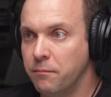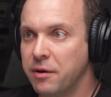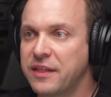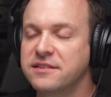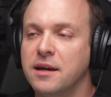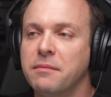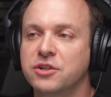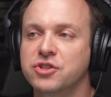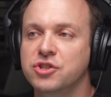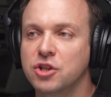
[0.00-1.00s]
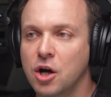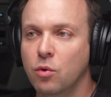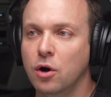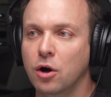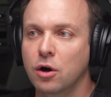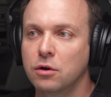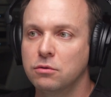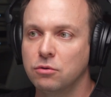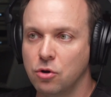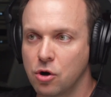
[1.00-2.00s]
But that's a much slower,
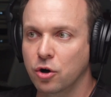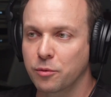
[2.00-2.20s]
longer